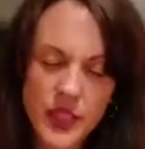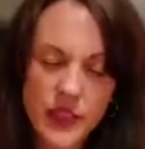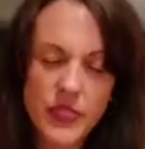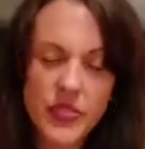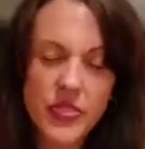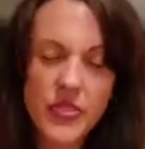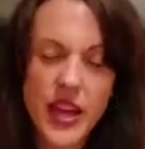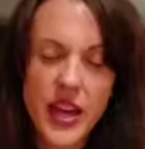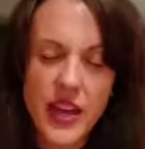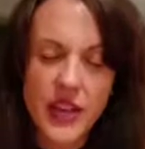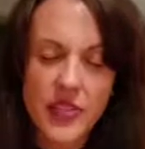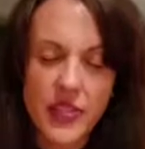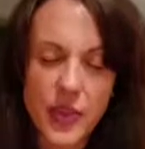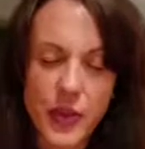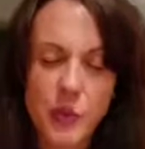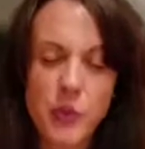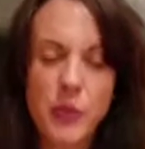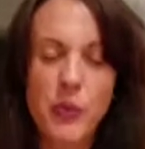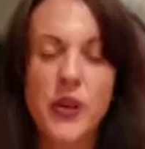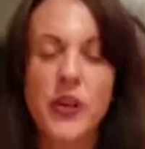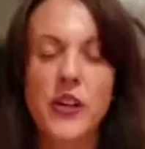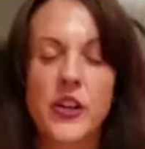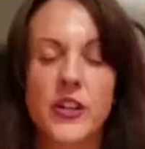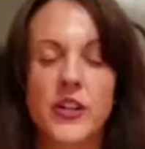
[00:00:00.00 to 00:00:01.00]
that their
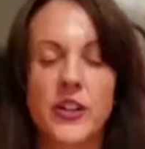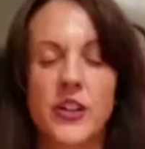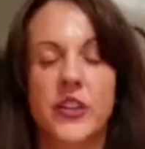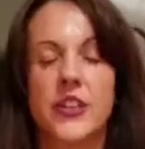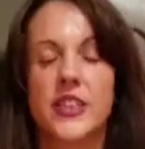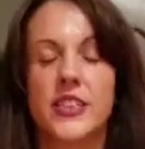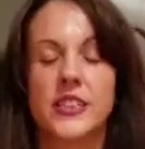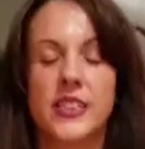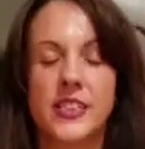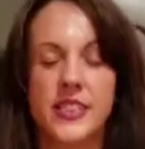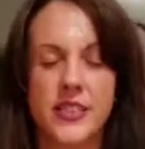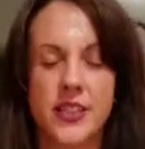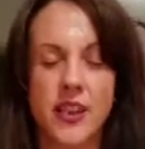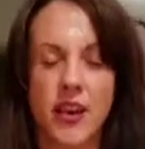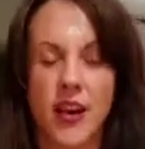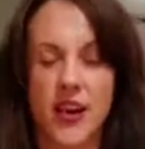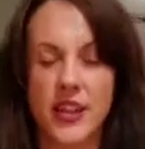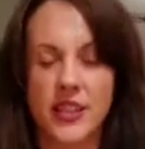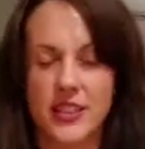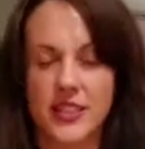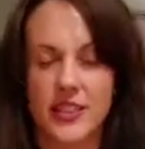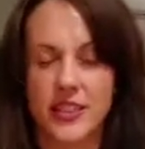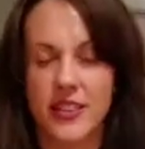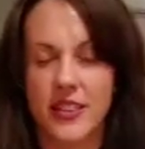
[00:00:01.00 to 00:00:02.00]
partner is not
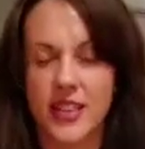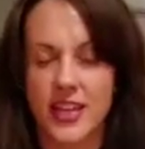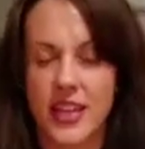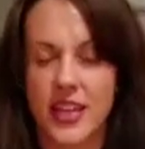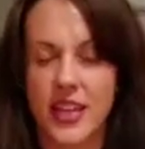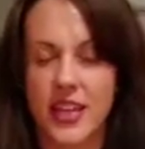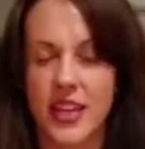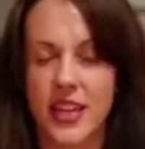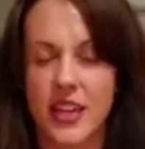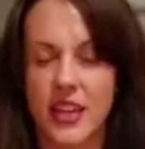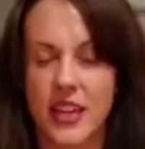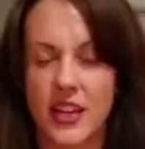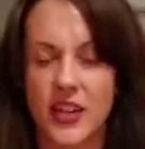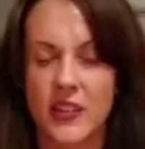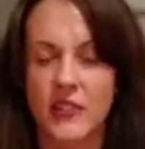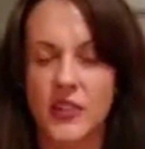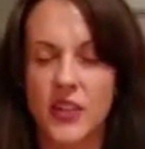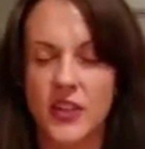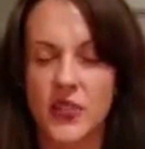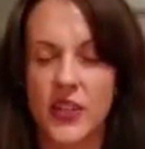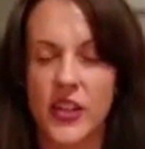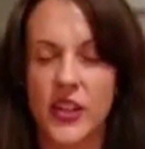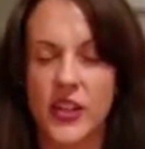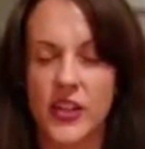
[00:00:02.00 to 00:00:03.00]
the king of
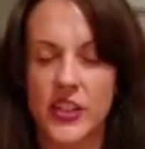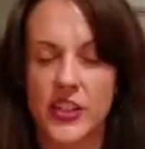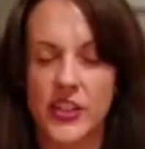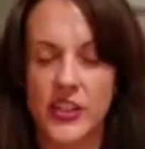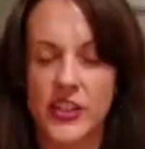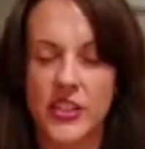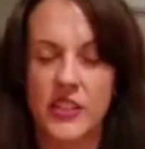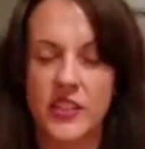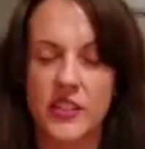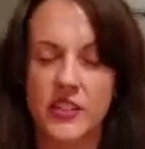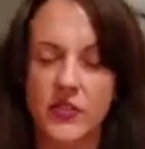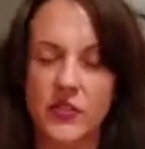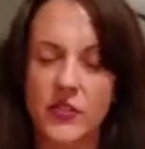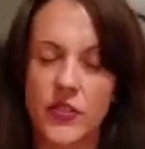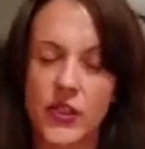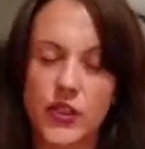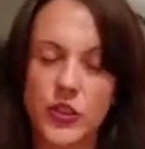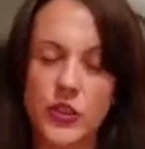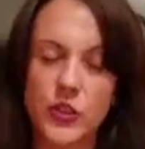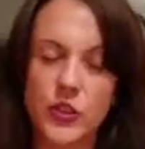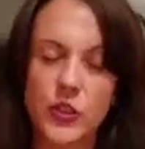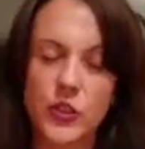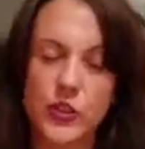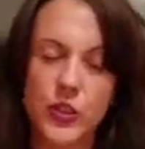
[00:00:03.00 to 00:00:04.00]
spheres, for
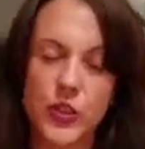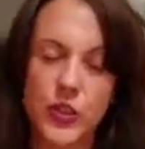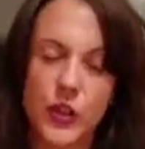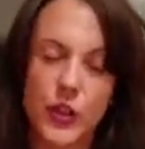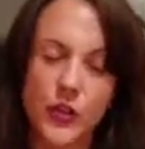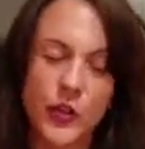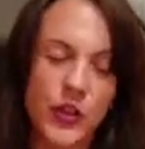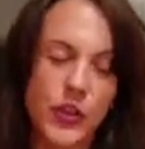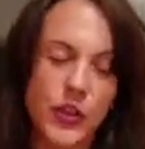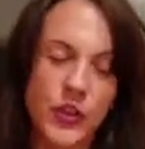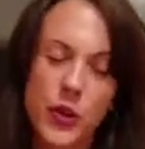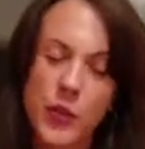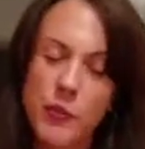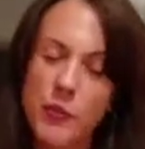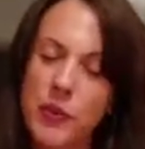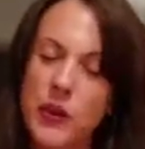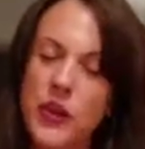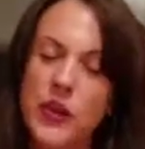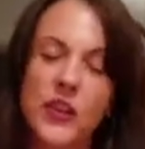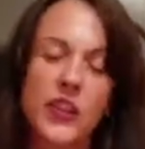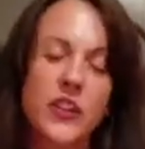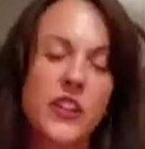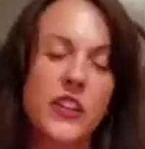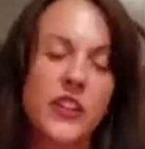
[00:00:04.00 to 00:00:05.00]
those who know that their
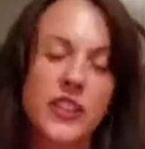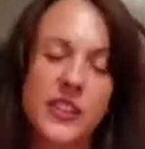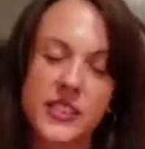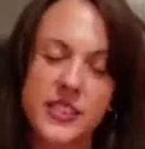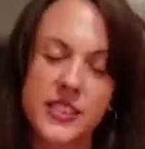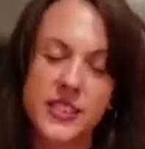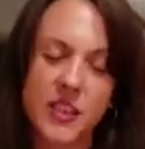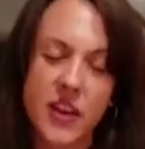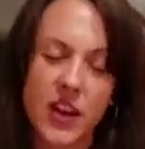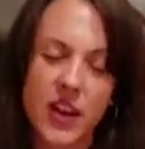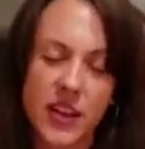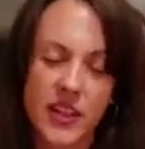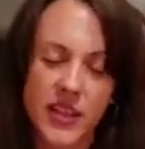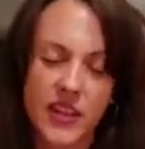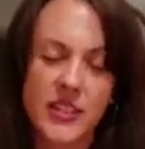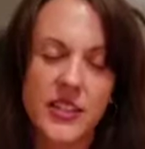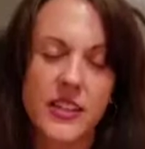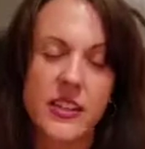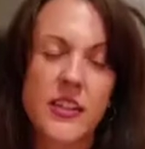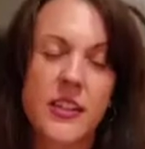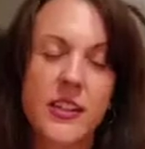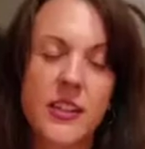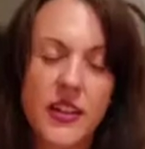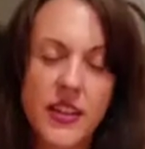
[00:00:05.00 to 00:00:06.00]
partner is not
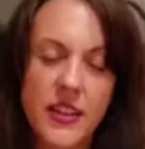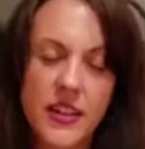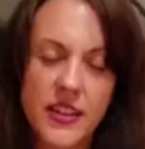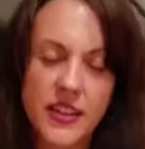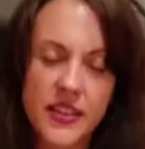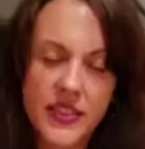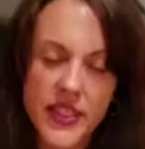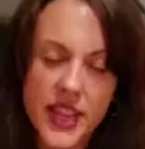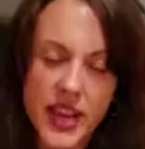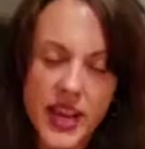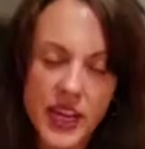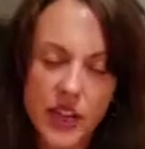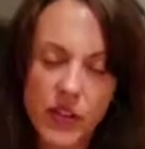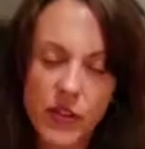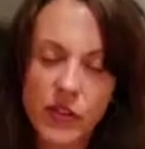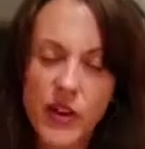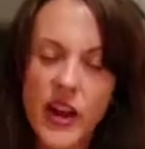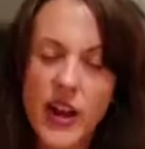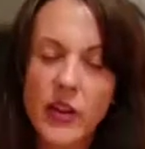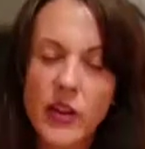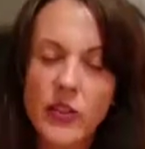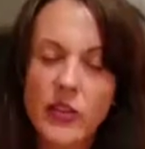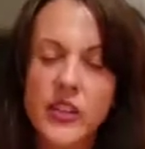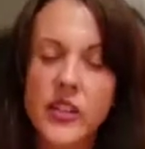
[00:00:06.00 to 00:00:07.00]
that
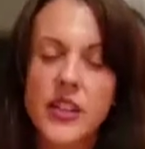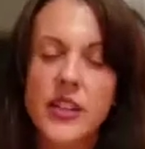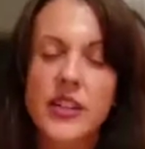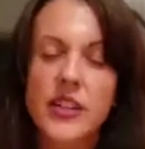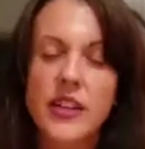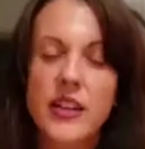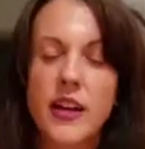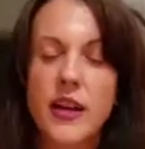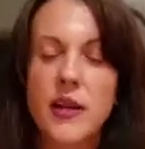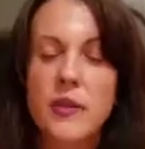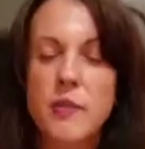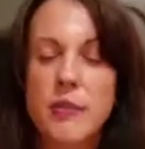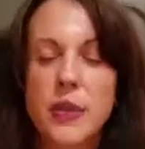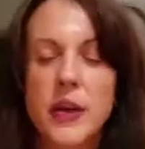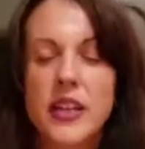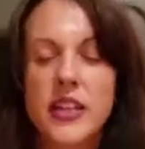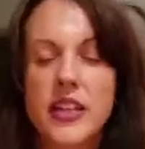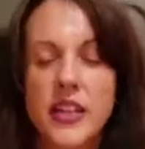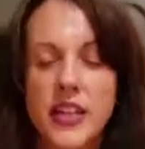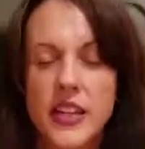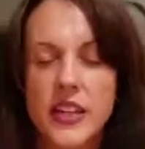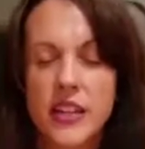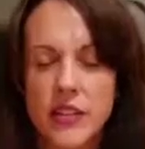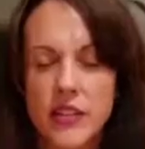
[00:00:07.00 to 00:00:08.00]
grounded,
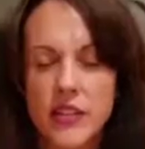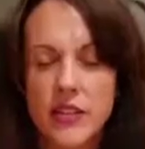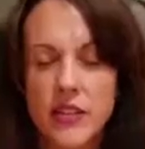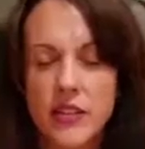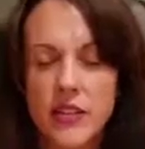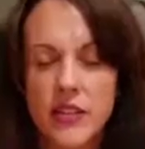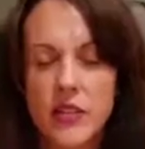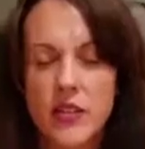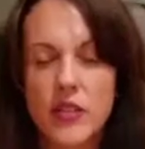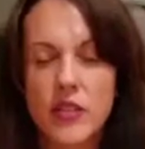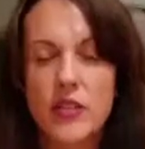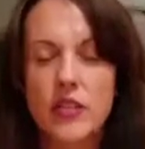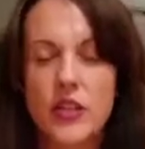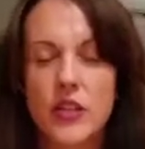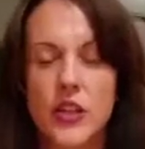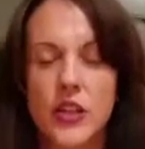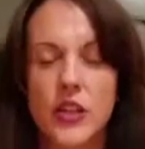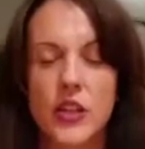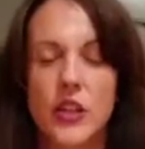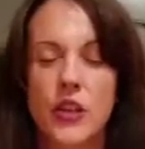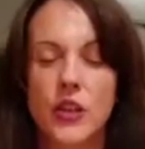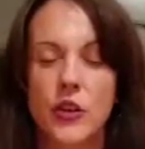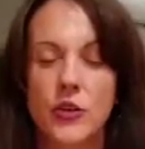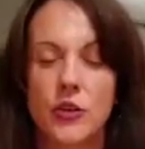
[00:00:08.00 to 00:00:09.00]
abundant, you
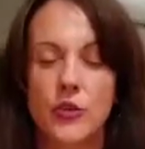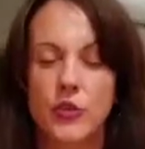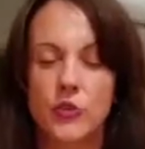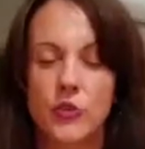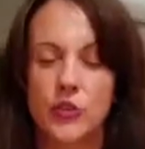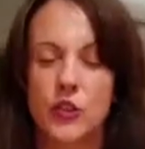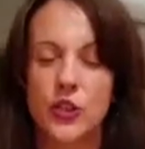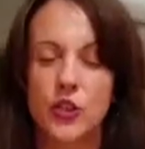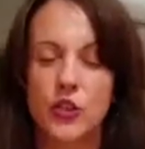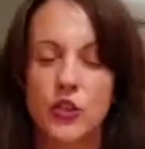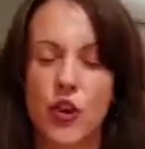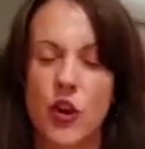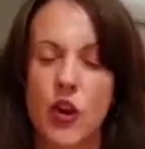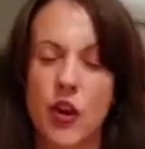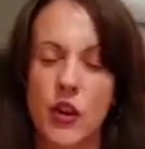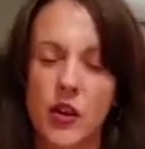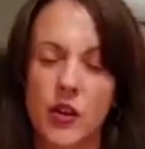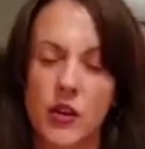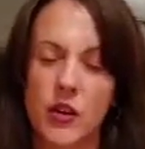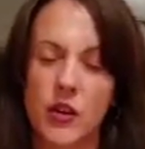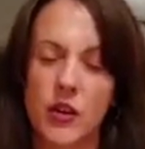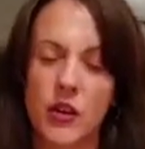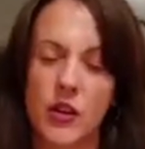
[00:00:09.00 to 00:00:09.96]
know, strong